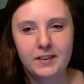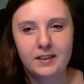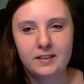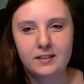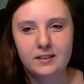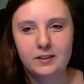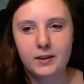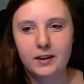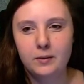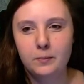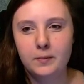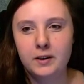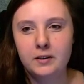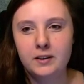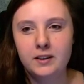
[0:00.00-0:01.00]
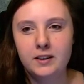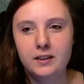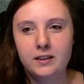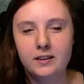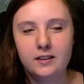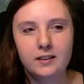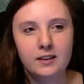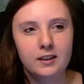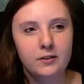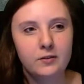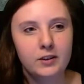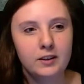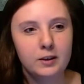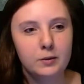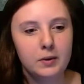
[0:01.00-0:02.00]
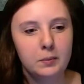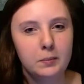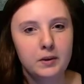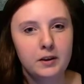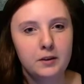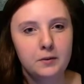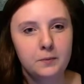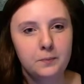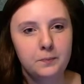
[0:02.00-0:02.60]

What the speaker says: So we have Meredith delivering the puppy here.